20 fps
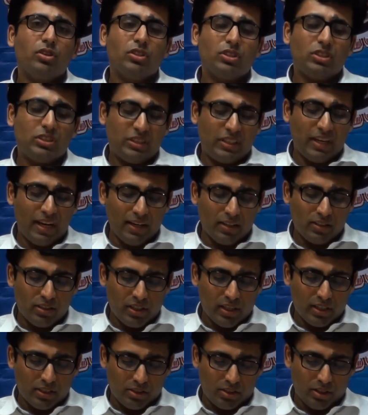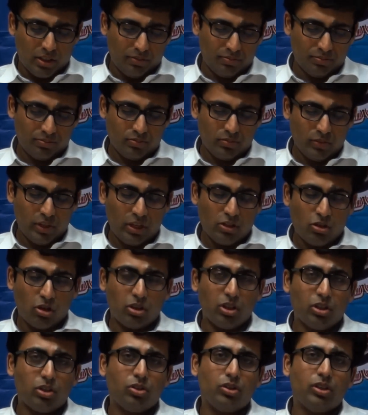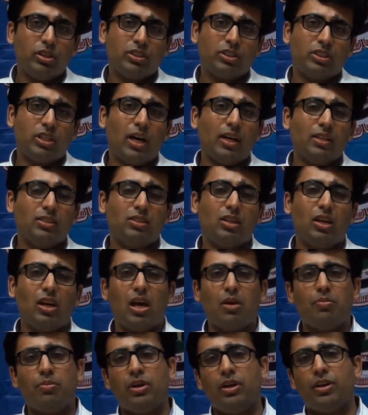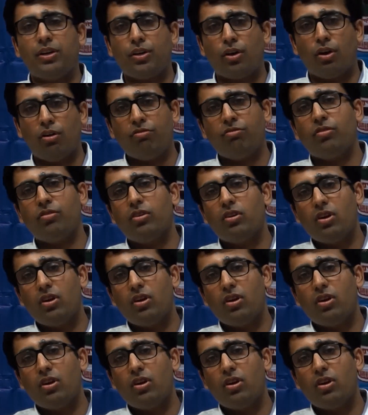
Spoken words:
state GST in order to discharge the liability of